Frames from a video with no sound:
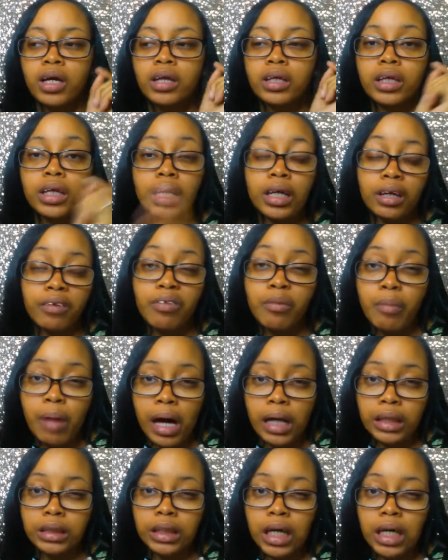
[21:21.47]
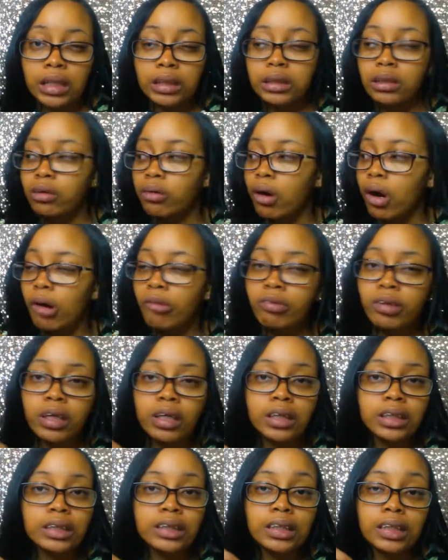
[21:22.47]
the end of the Magi, so hopefully
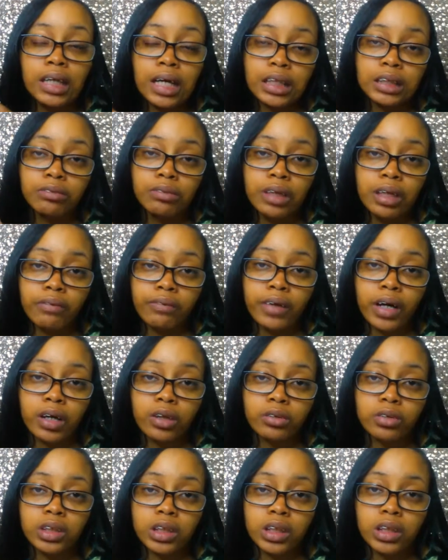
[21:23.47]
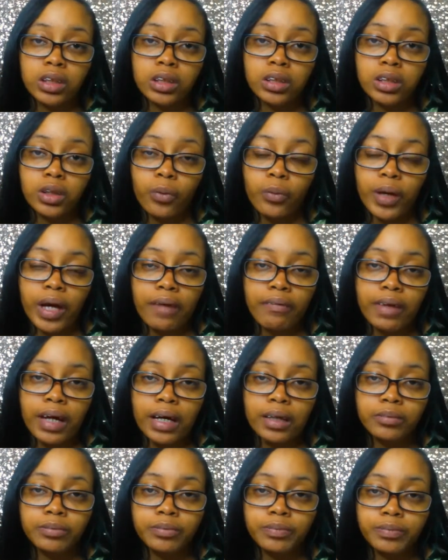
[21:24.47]
this is the next reading vlog you see. So we have that.